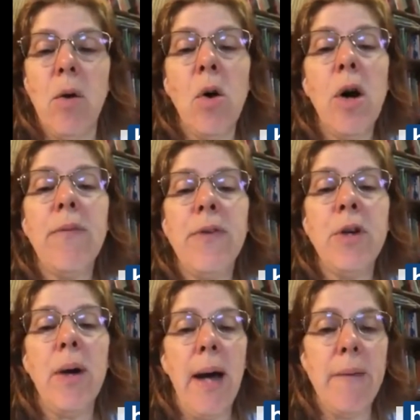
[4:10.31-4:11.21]
Or if
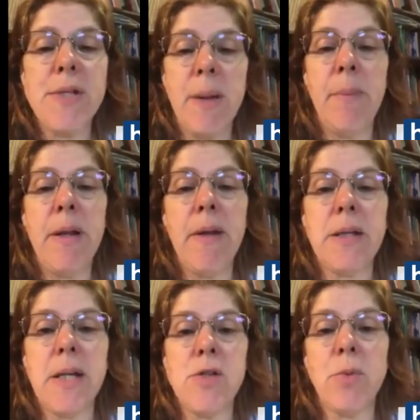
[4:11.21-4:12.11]
you have somebody
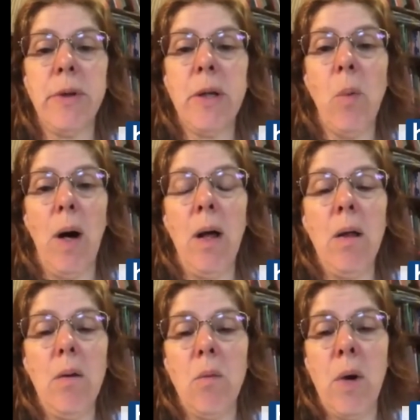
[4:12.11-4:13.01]
that does really
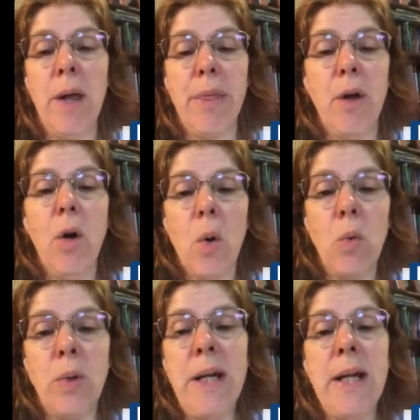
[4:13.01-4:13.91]
well with
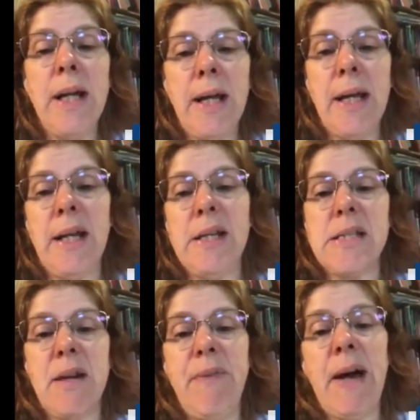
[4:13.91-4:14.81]
reading and getting
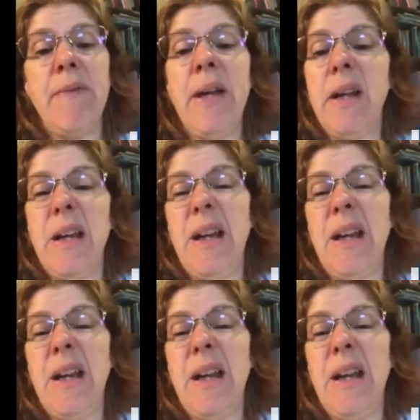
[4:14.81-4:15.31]
stuff out of it